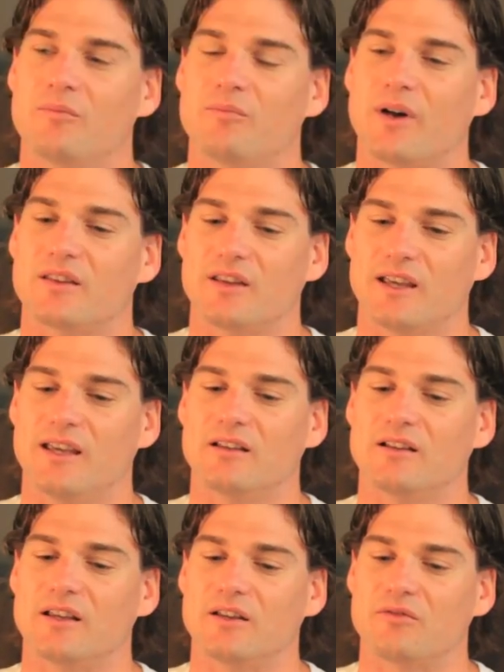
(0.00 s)
But the
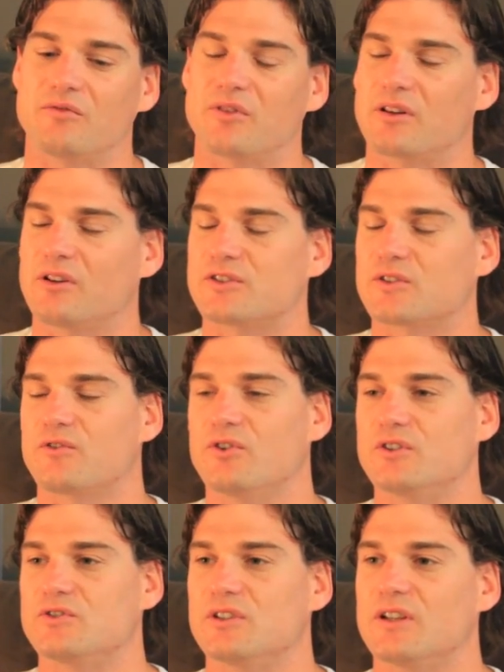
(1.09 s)
healing for the loss of
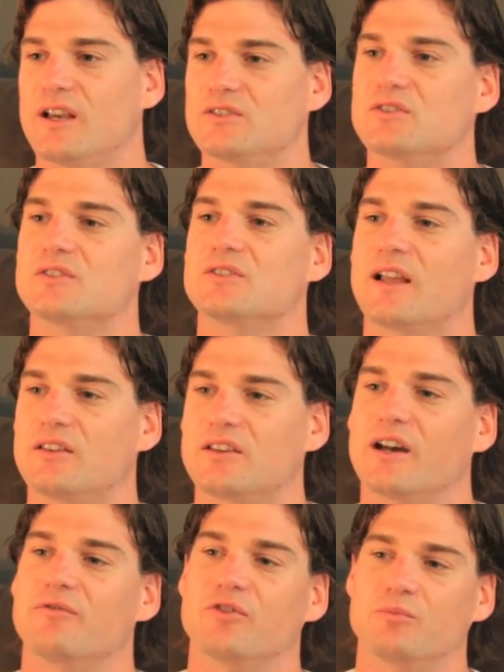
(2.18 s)
Christian has just had to
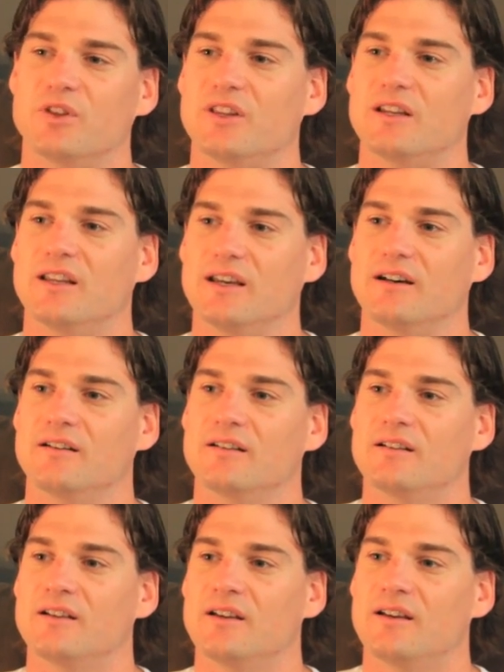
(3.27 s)
come from within here,
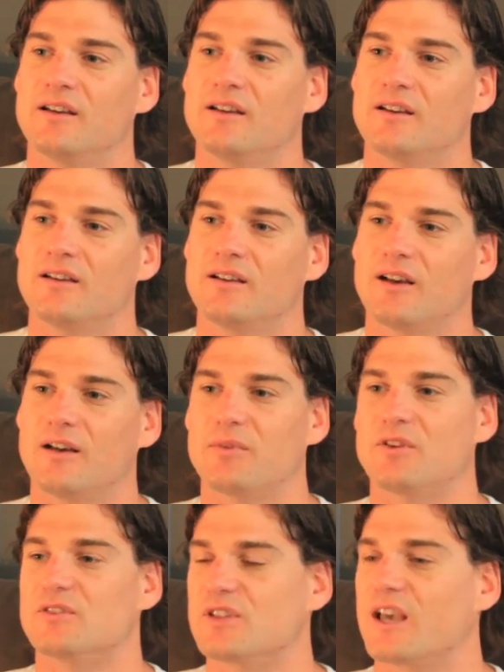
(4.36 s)

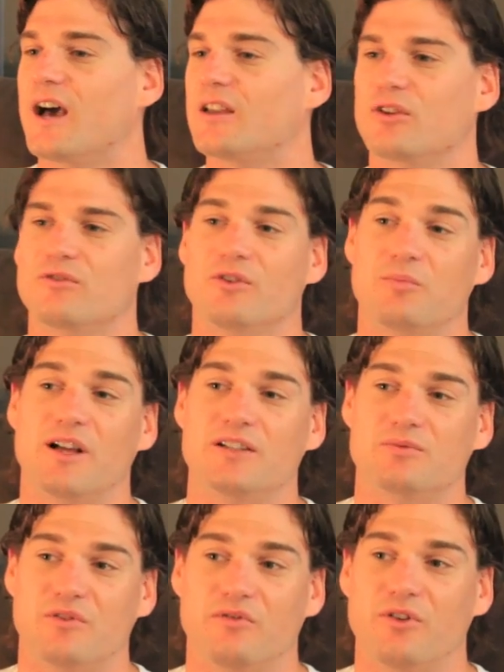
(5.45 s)
because they are not a
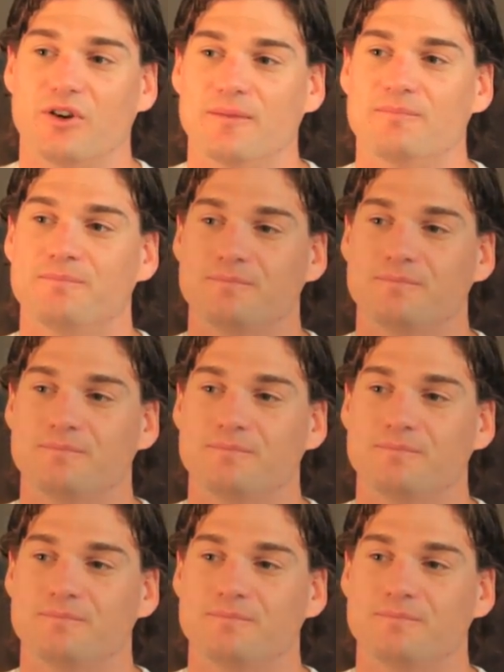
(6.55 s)
replacement for him.